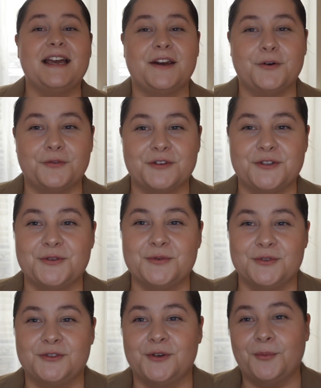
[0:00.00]
And over
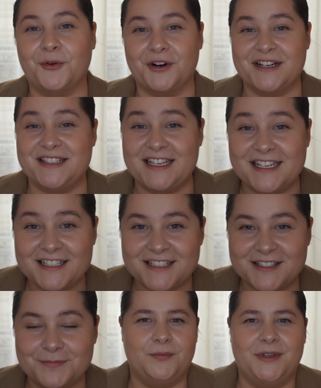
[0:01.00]
to some more scents,